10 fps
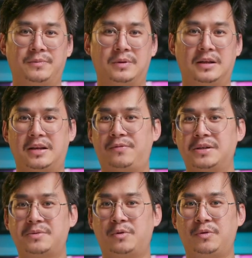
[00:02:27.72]
The
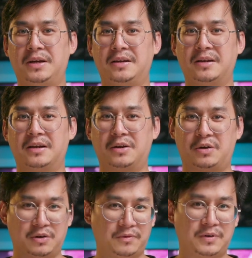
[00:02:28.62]
difference between a
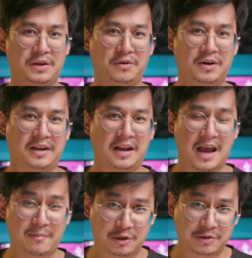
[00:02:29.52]
good video and an
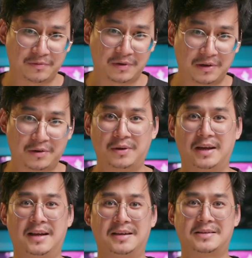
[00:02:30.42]
amateur video
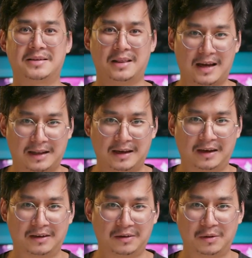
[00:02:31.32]
is lighting,